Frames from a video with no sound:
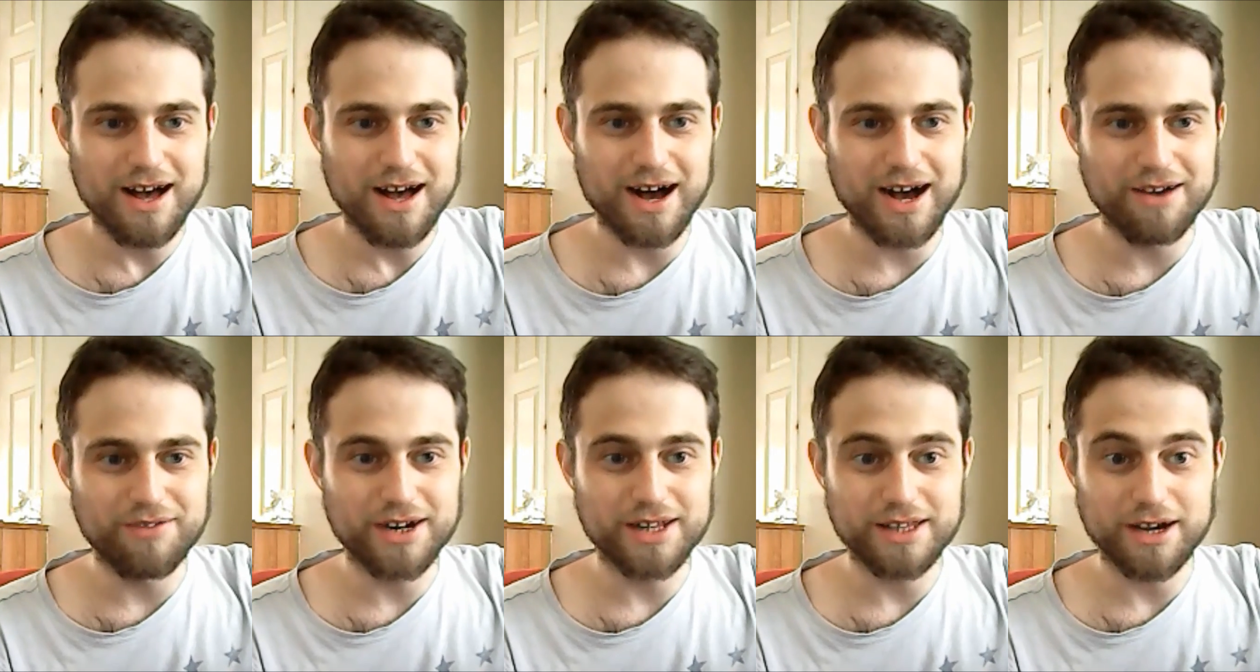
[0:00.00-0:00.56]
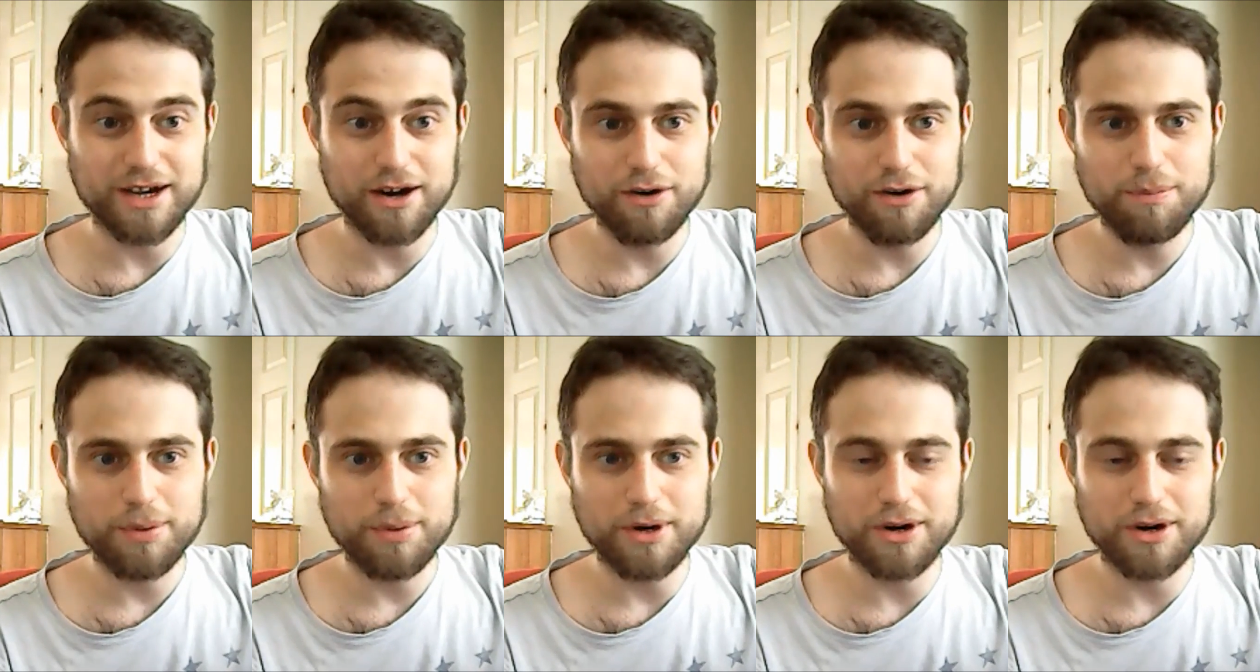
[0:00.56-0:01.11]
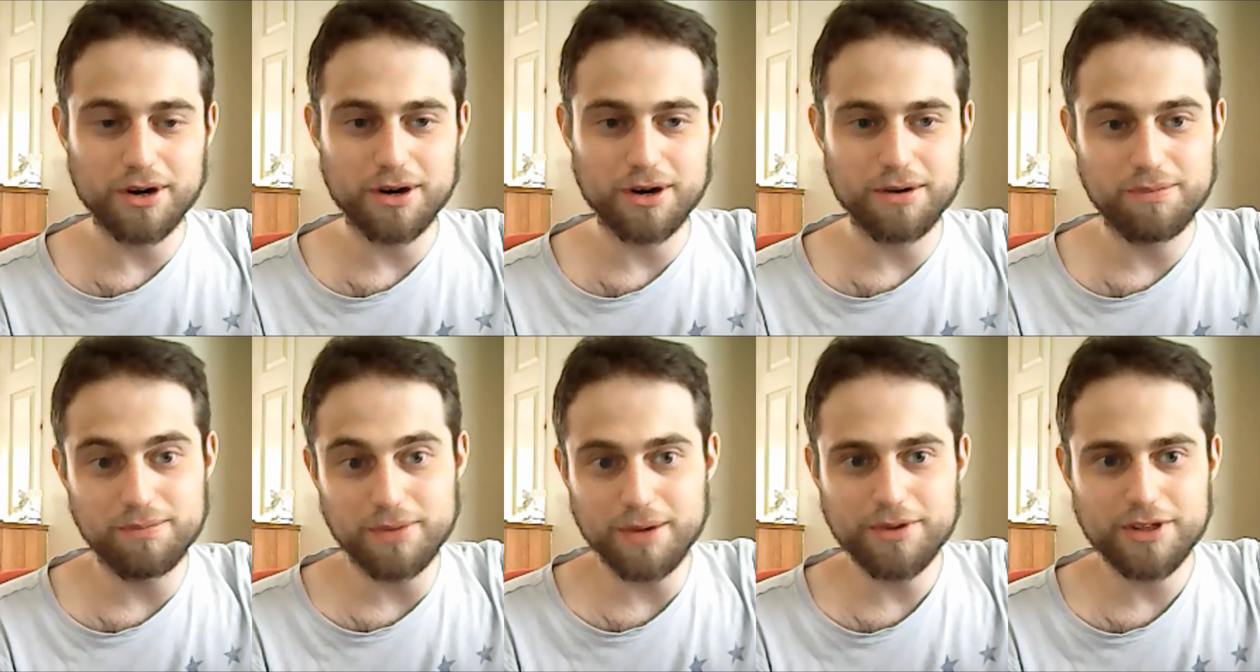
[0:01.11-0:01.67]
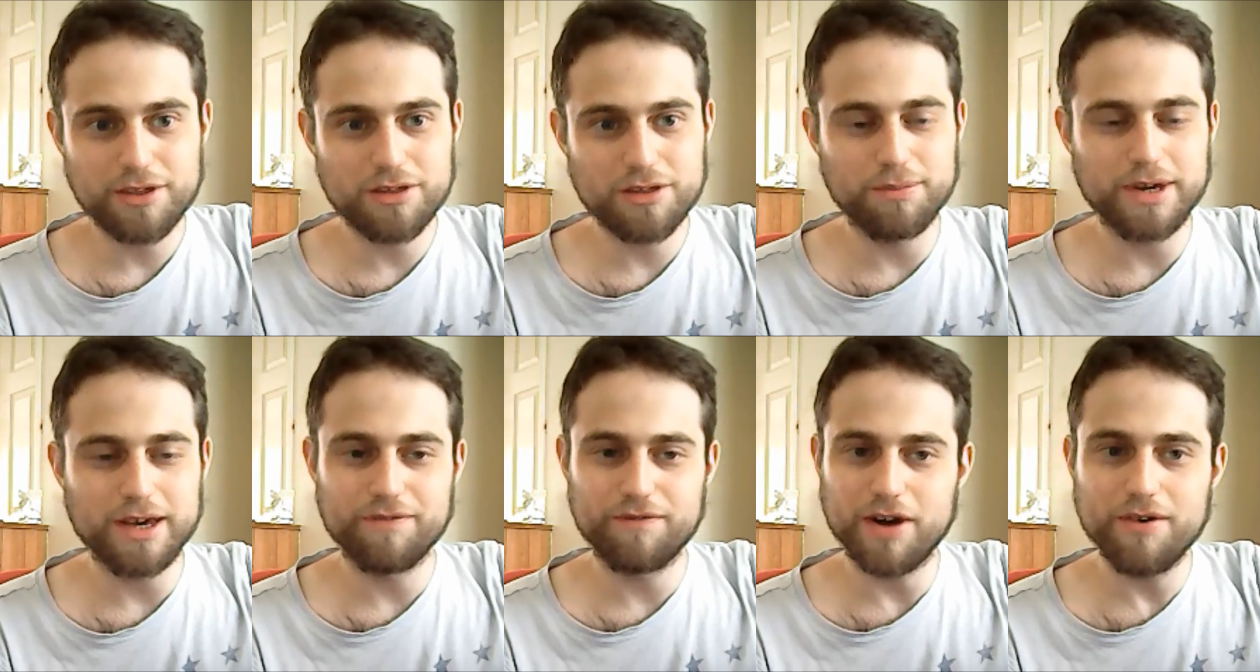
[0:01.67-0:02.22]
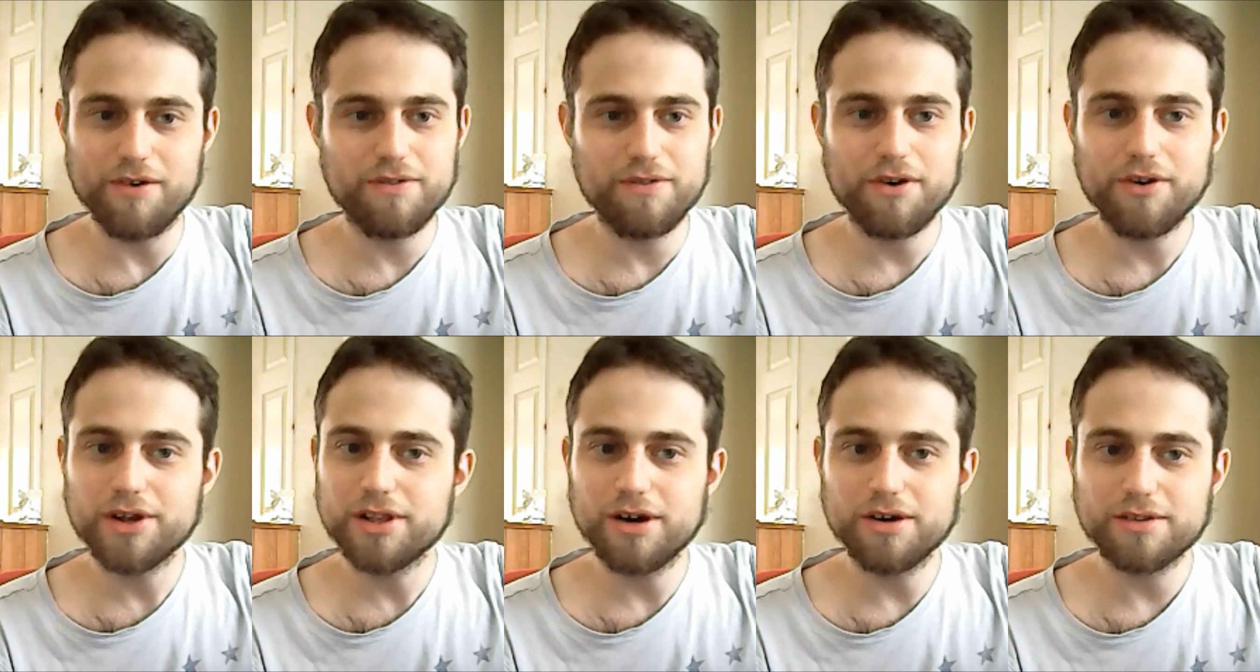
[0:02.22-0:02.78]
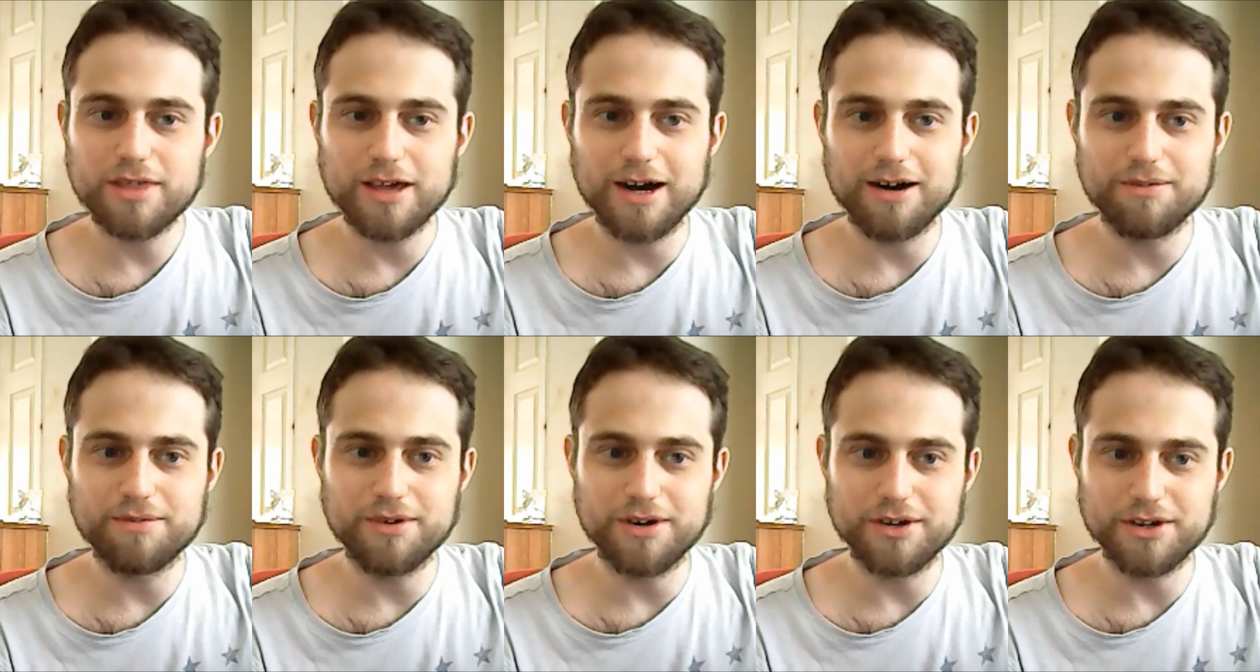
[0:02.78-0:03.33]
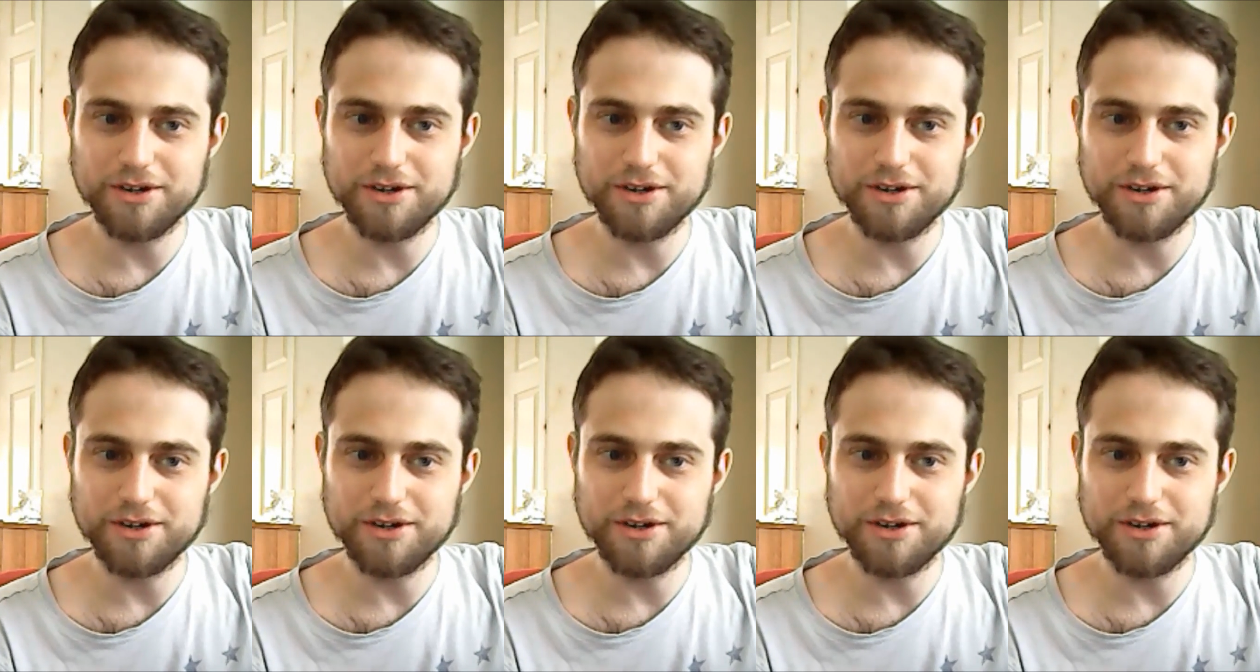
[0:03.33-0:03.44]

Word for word: I really hope, or maybe this will be a very, very long title run.